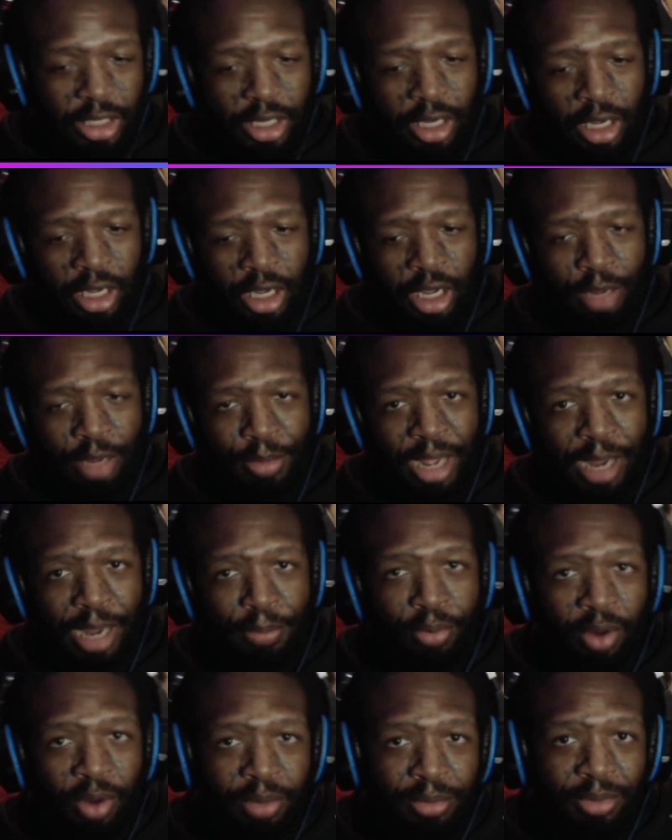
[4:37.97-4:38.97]
um, I'm
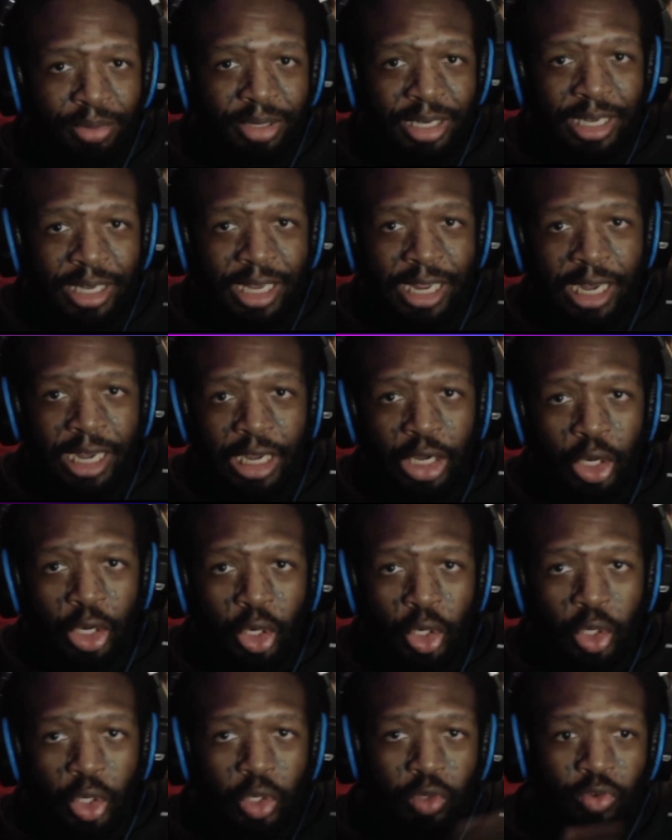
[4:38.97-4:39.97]
probably like
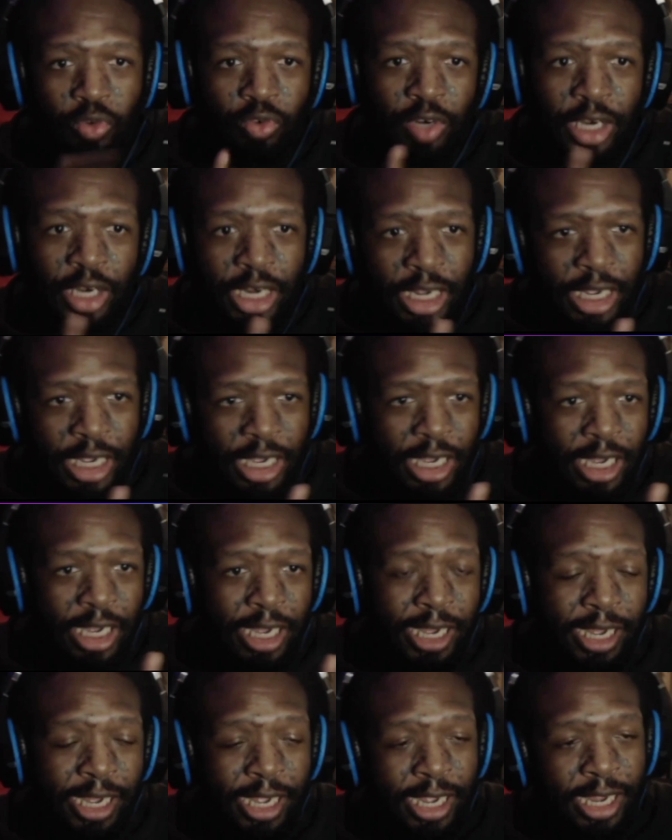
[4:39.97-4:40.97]

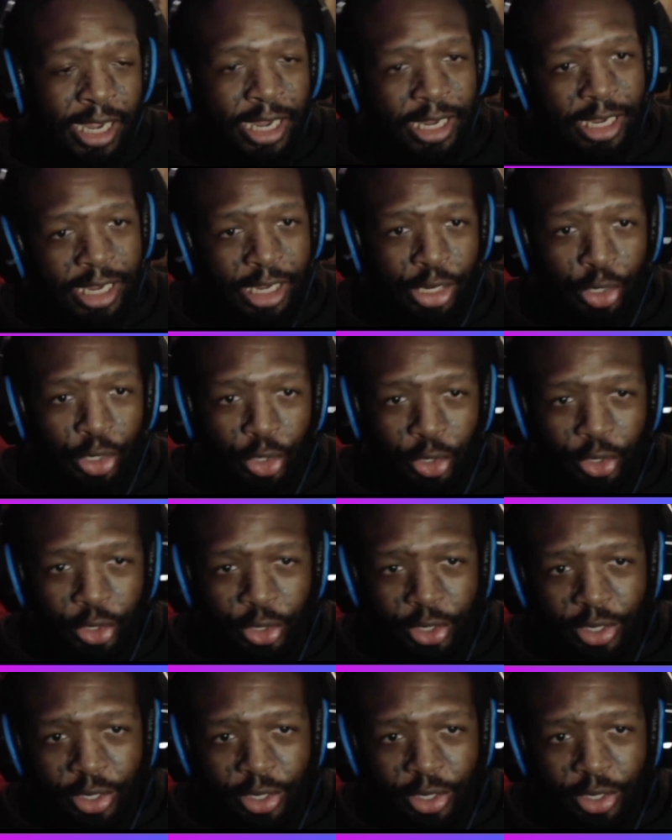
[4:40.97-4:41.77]
right here,